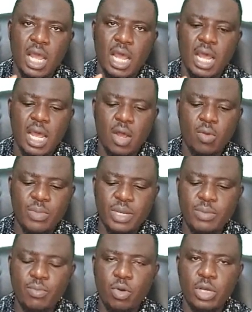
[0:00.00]
how
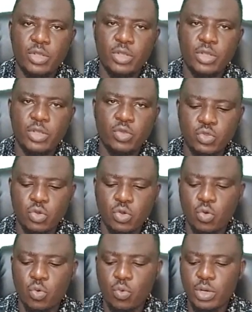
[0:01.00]
many molecules
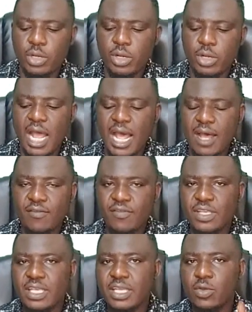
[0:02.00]
we'll
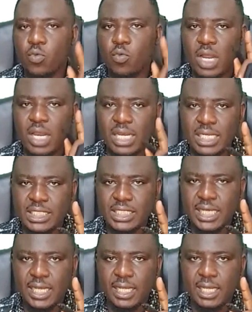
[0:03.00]
have in 1
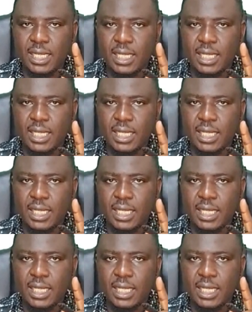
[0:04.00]
liter.